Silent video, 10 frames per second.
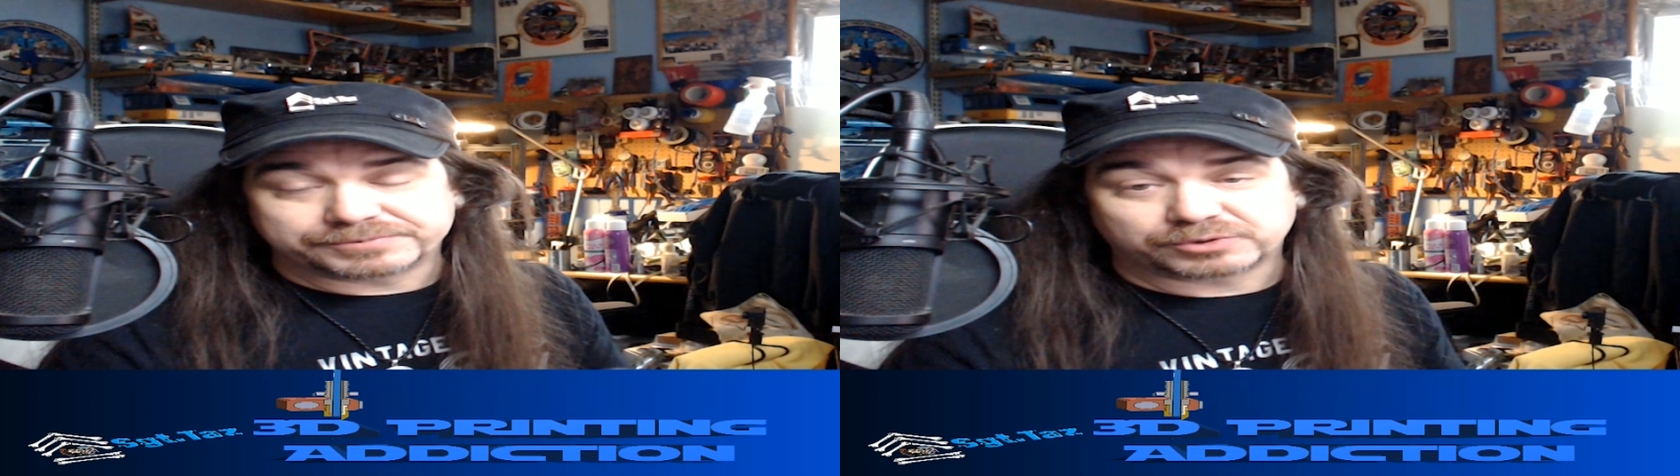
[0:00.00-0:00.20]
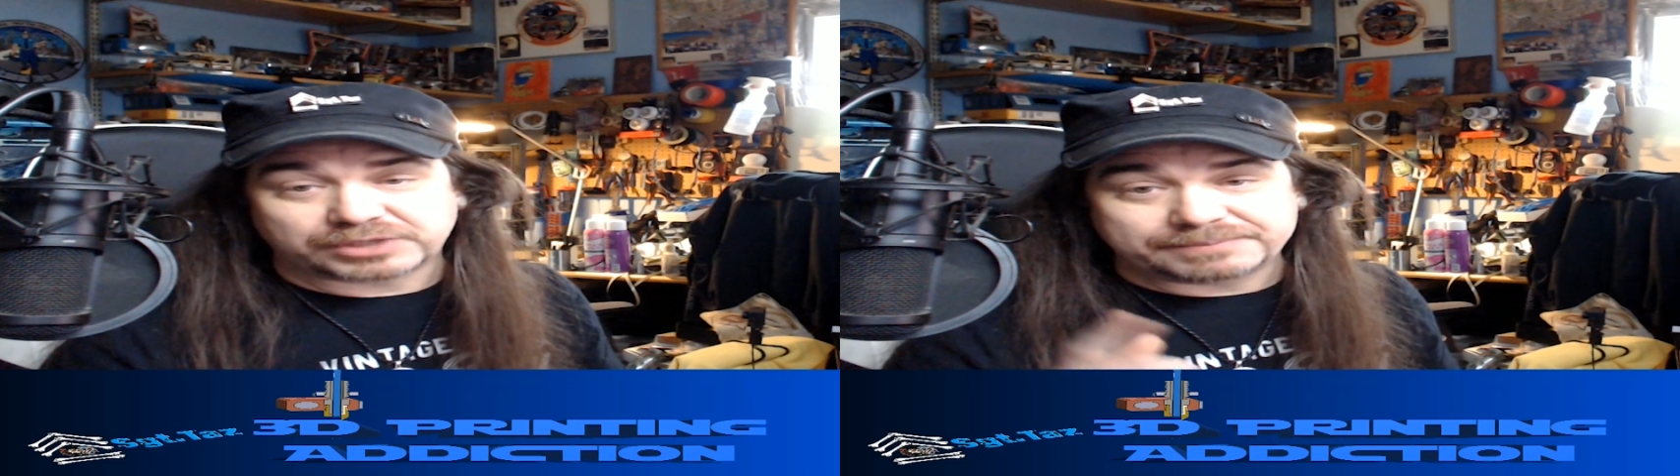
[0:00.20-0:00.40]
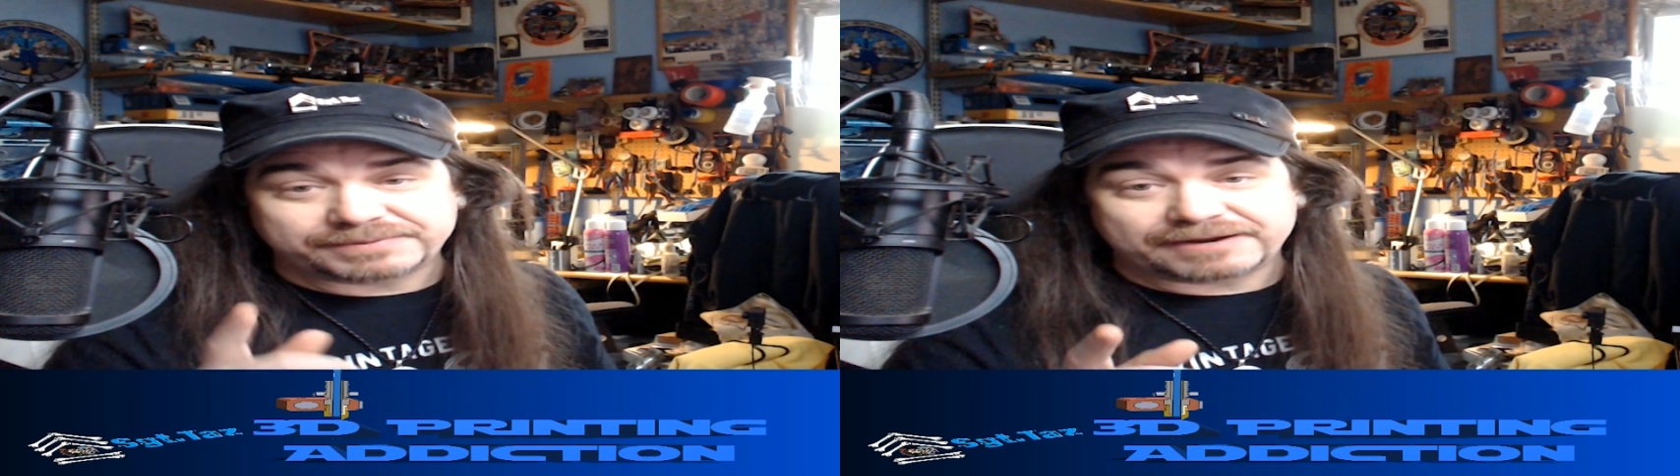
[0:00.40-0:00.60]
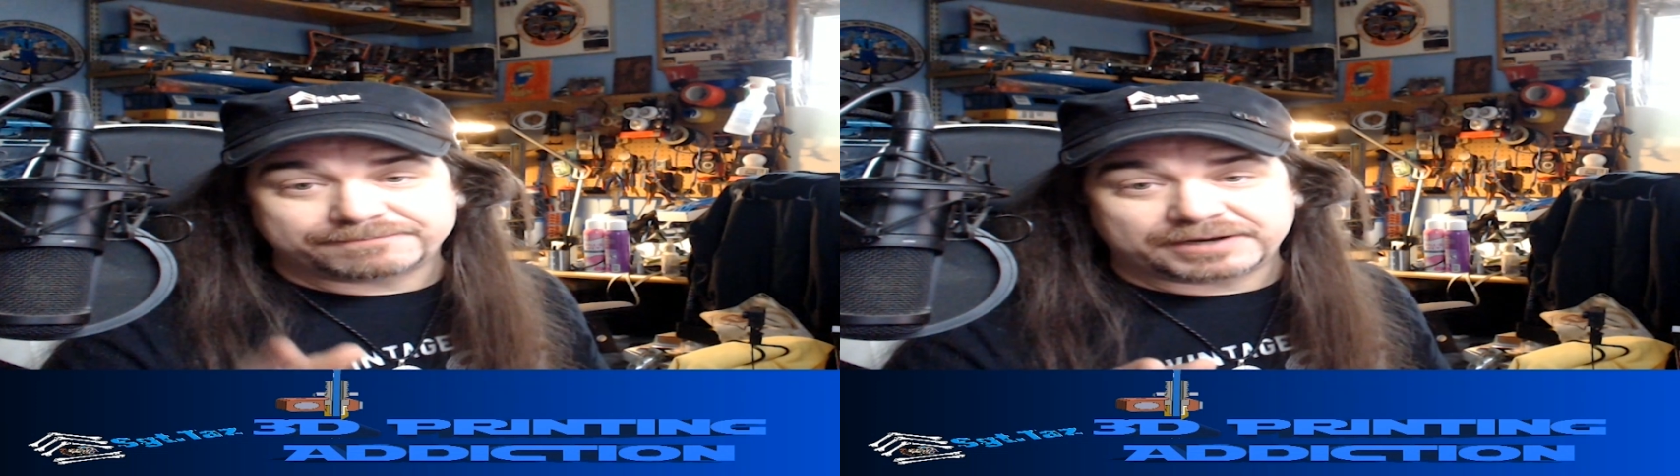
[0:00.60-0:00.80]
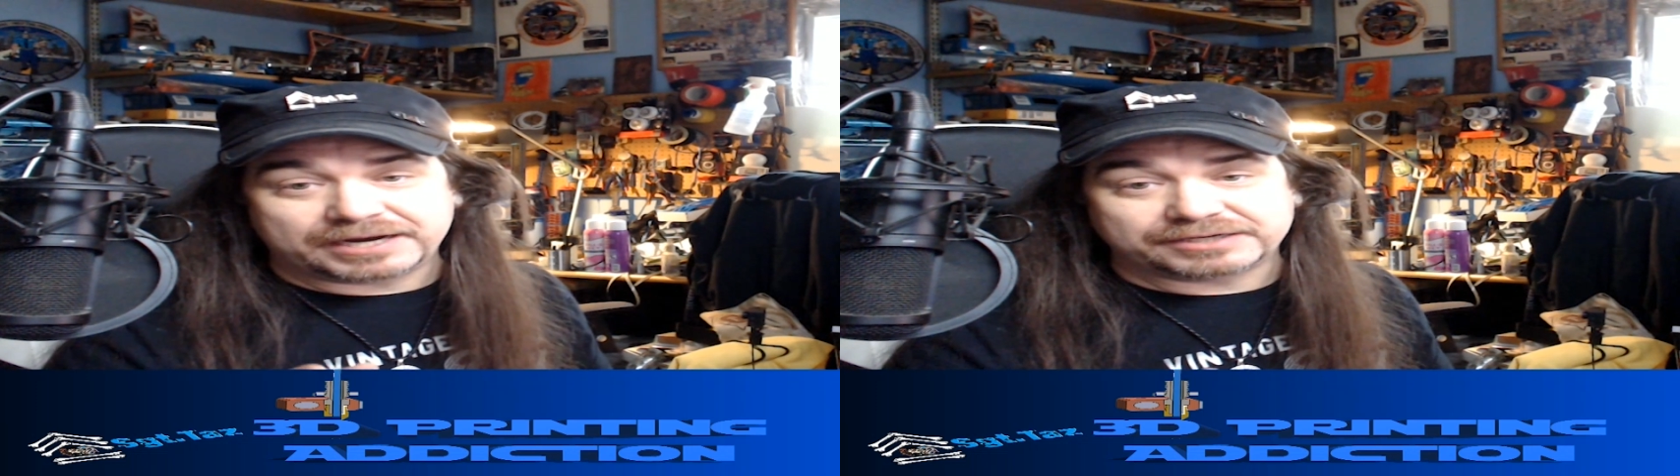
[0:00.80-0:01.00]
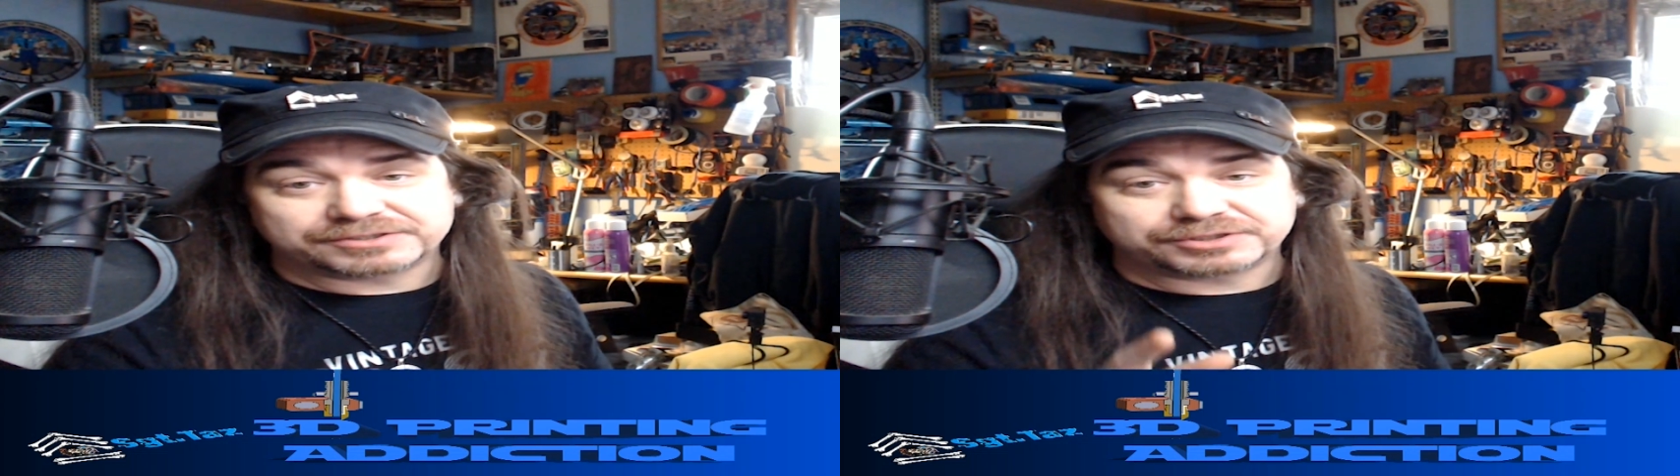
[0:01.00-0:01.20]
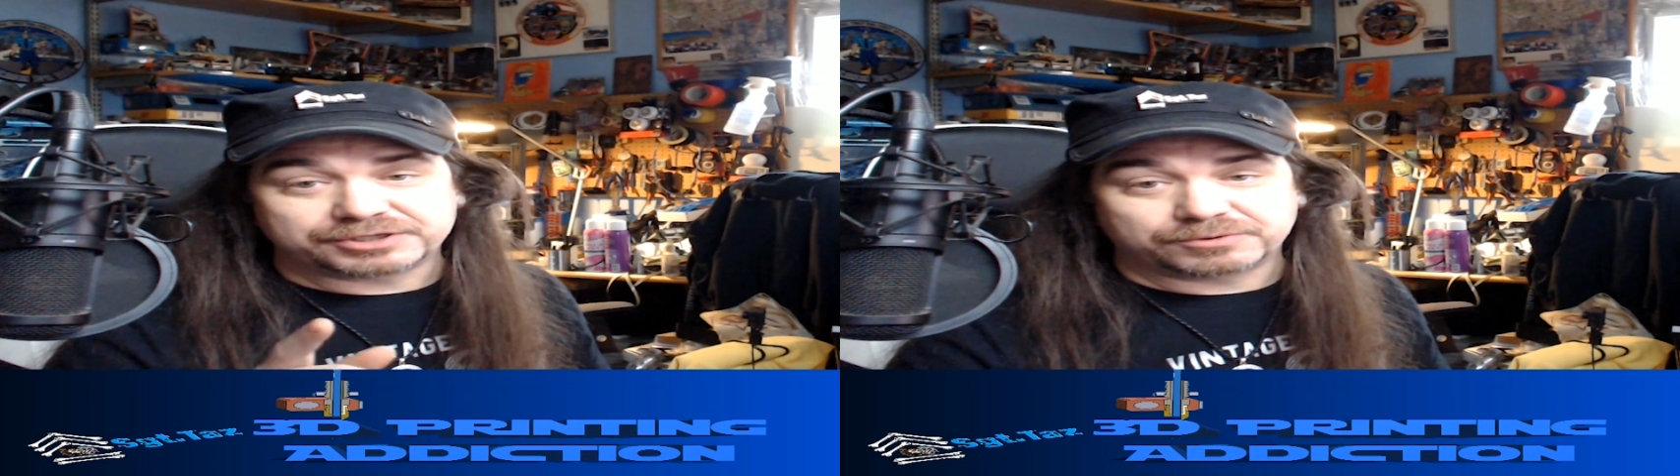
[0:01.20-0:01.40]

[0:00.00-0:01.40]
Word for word: So keep that in mind so you